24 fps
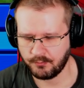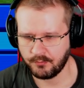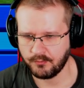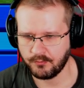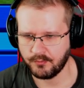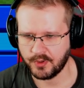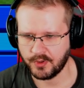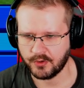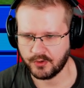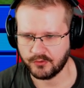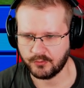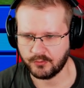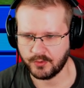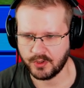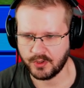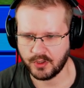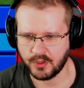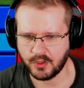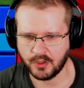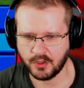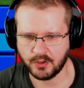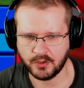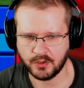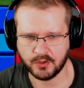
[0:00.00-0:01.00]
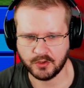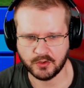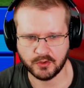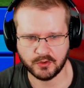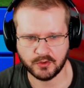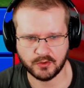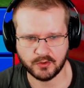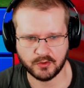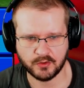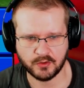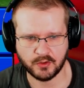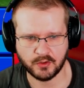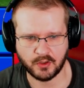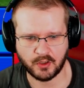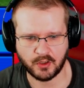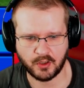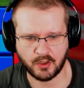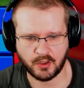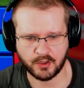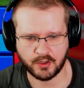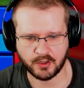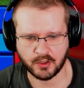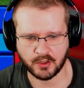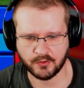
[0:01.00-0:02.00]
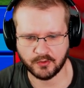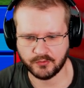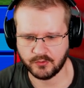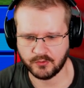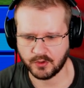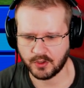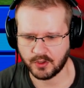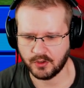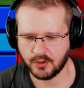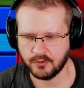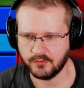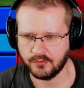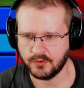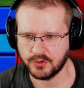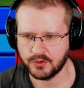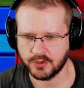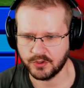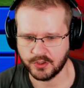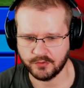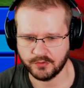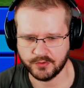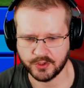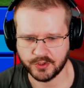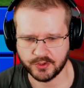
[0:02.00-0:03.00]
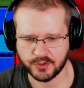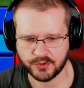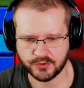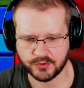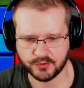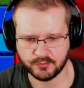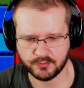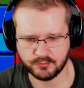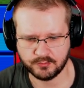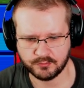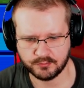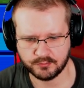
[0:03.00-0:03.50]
because we didn't hit hard enough to account for the elevation.